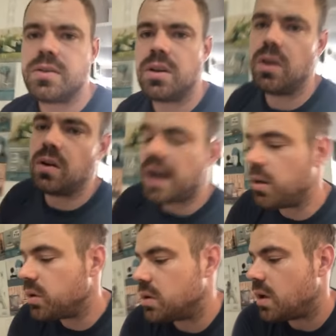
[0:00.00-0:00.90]
So
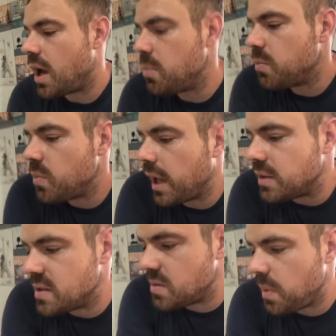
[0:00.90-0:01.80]
I'm
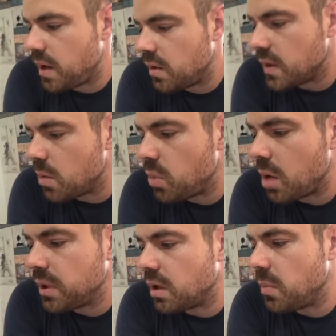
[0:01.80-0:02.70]
anticipating that I'm
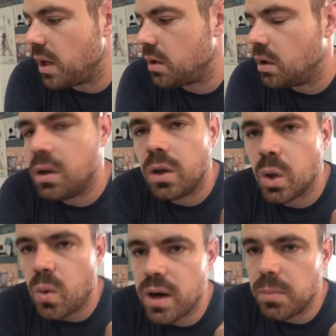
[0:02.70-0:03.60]
probably going to make
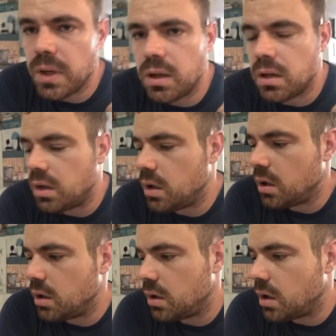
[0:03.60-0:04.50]
quite a bit
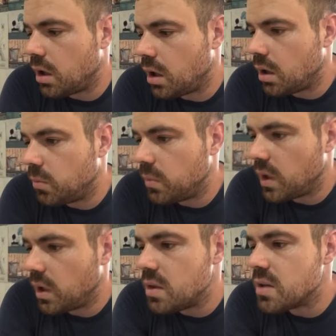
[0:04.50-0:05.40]
in
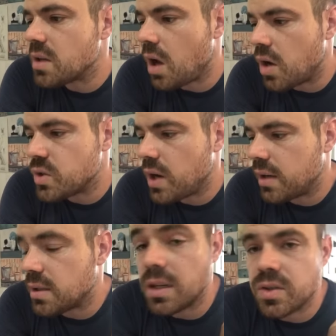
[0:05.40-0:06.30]
this
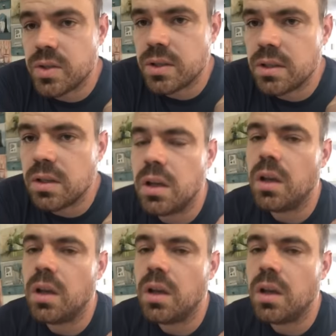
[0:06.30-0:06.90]
contract initially.